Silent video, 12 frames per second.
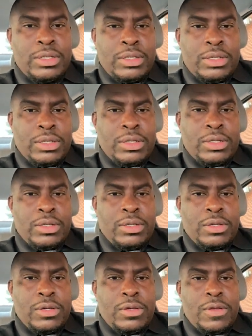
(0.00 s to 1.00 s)

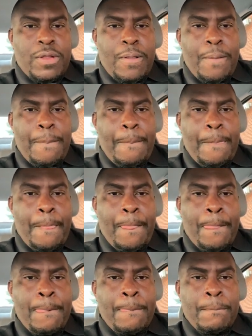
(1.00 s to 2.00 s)

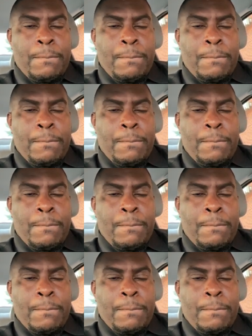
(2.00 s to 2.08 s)
Nothing is said.